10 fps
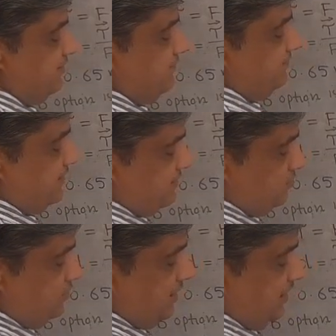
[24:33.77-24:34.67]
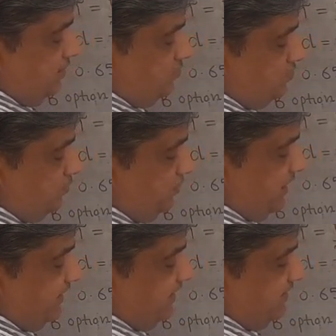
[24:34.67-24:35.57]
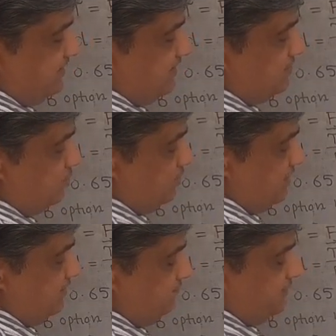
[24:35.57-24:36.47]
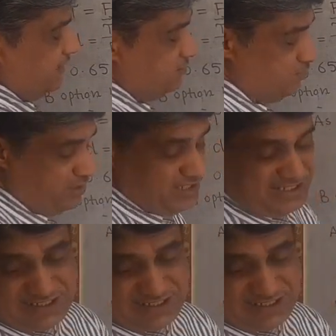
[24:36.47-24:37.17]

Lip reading: First we have to find this one for 20